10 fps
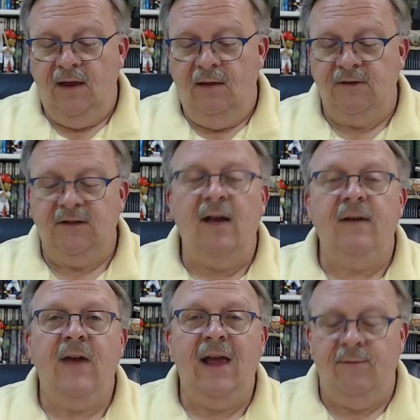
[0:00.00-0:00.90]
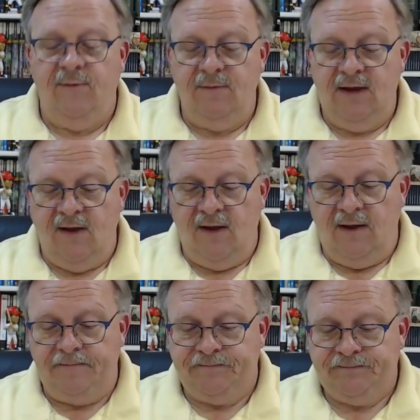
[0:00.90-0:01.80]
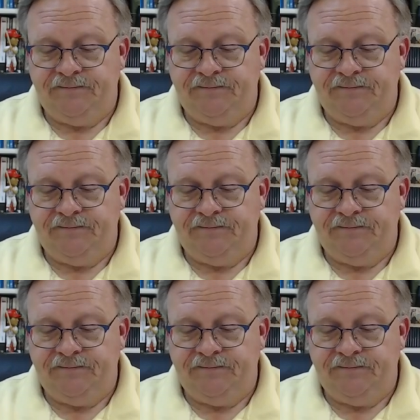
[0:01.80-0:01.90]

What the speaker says: It was love, hate from then on.